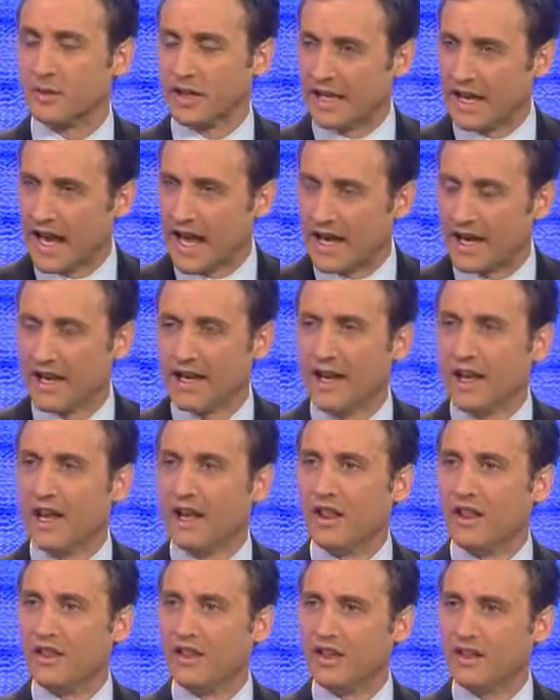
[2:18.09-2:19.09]
Again,
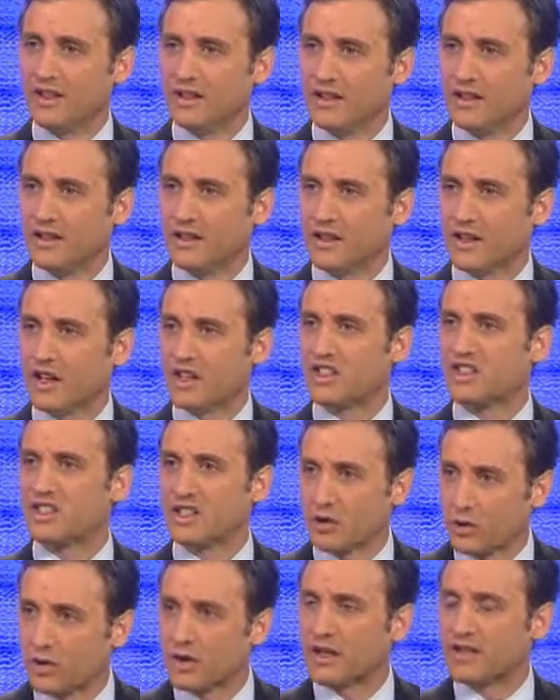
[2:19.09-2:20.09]
this is a
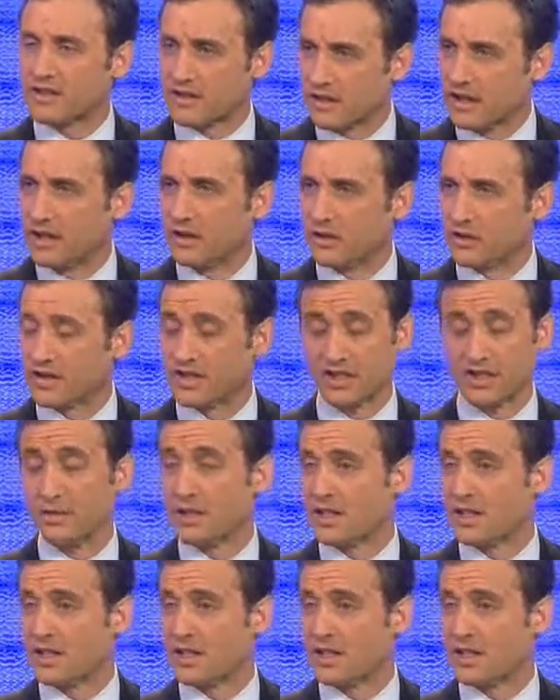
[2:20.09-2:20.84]
serious legal system.